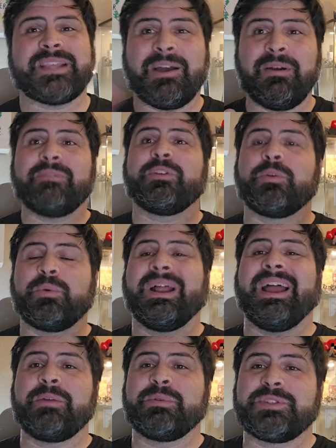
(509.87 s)
However,
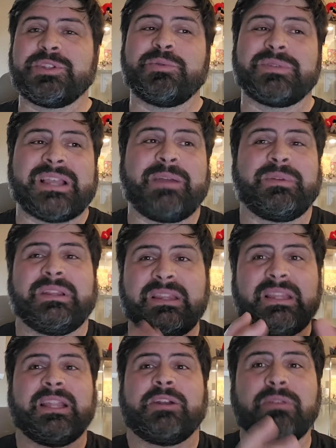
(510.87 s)
what I would do is I would
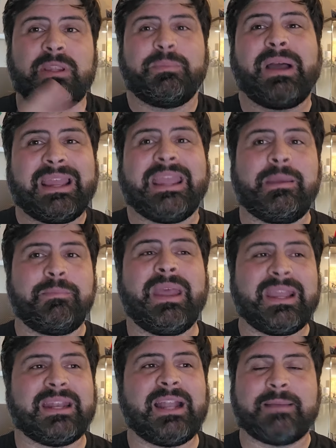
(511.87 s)
literally buy a
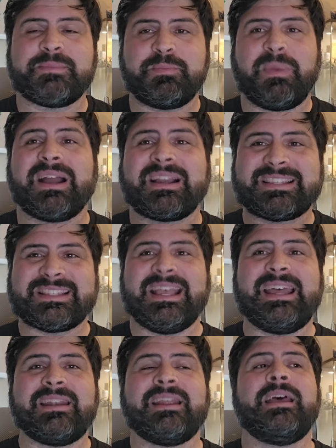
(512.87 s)
Mega Knobs box
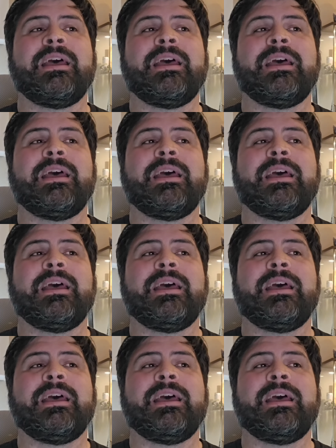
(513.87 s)
set,